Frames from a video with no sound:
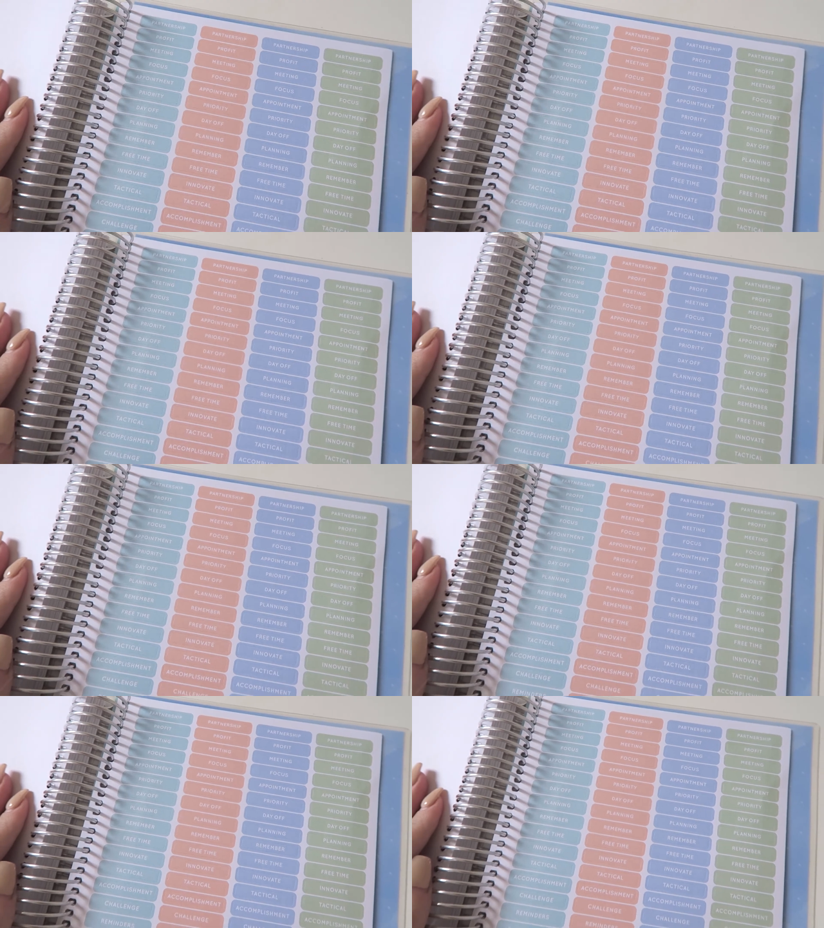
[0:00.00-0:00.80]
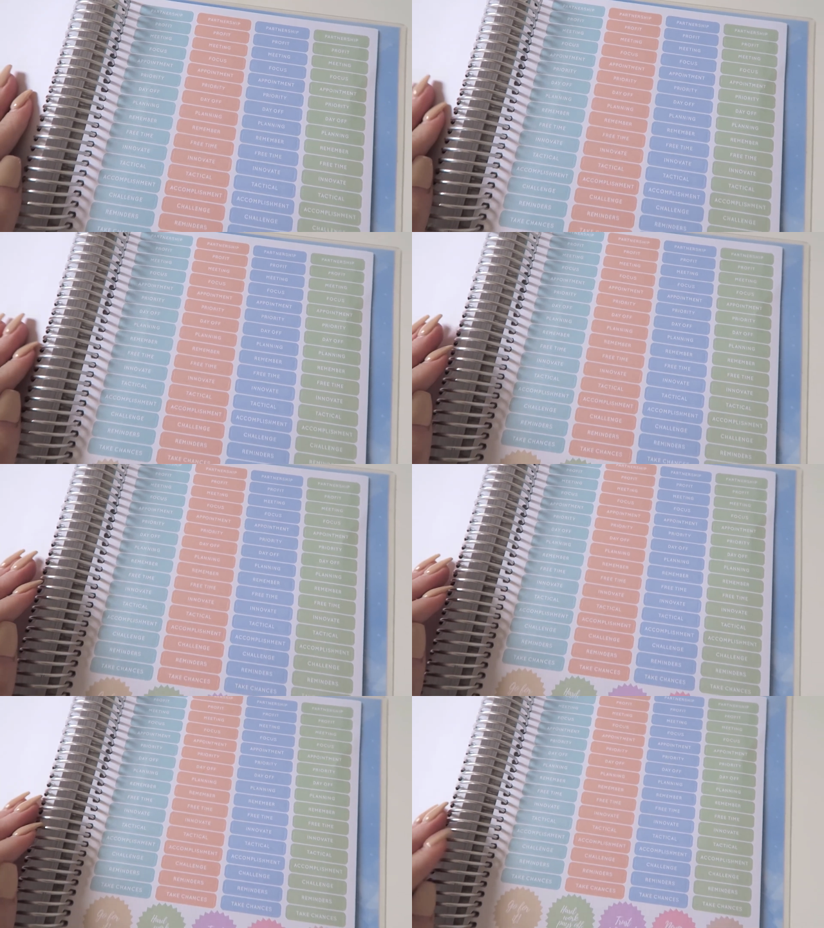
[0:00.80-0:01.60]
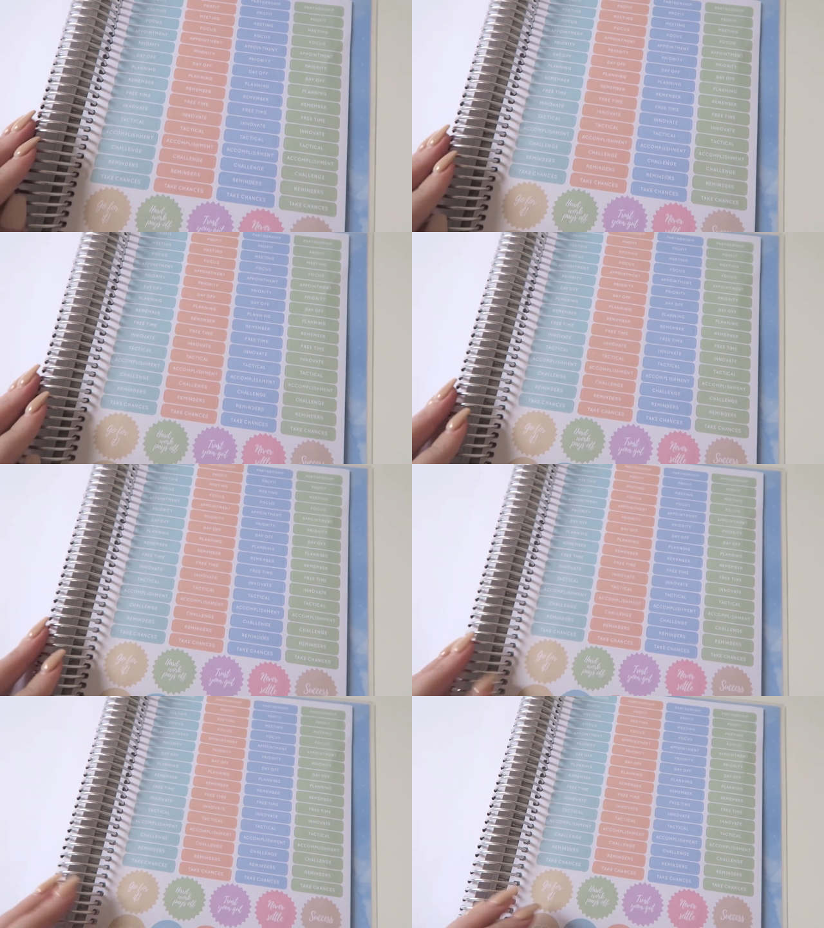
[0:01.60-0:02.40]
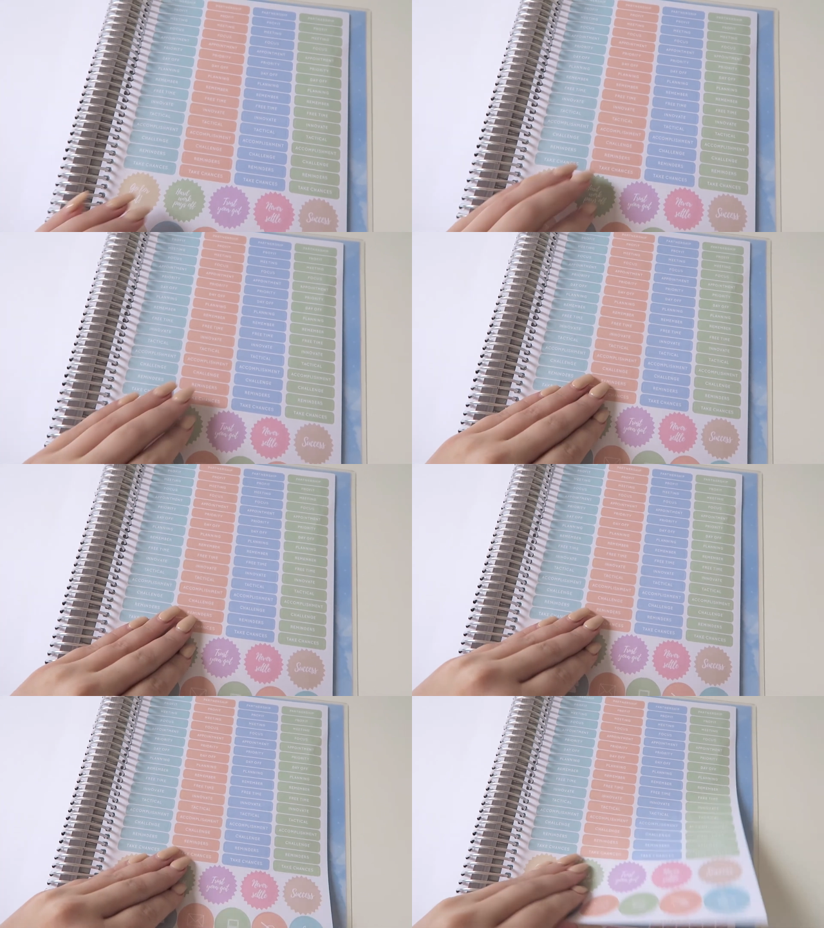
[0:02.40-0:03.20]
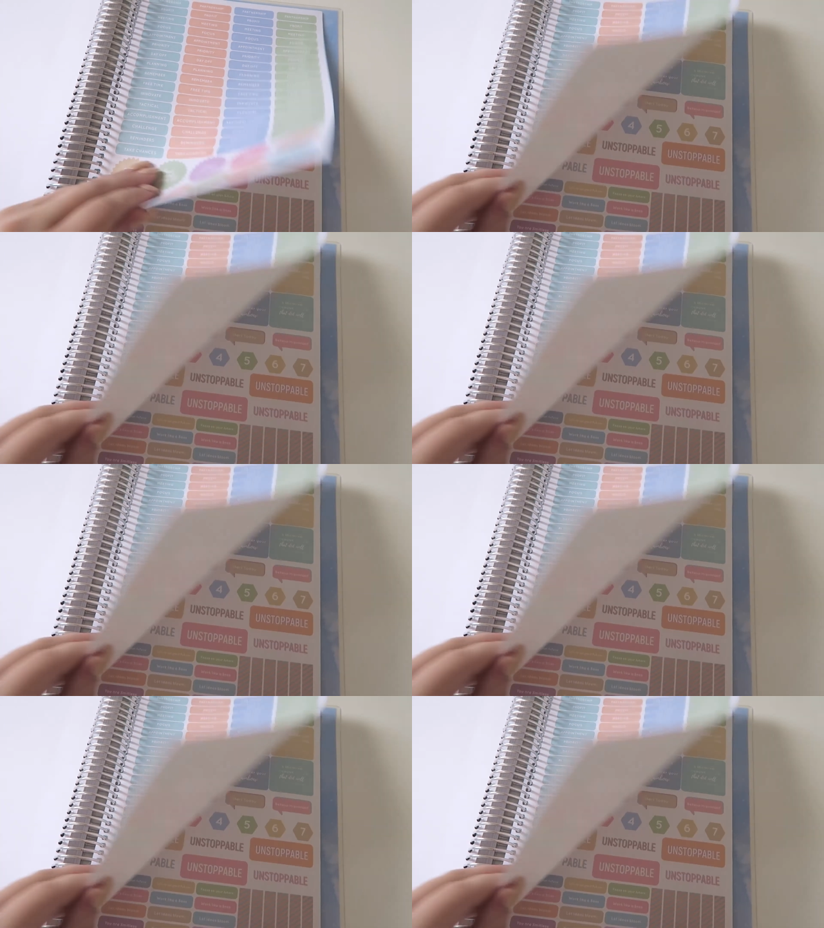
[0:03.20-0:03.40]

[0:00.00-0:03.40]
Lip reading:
[unreadable: no face in view]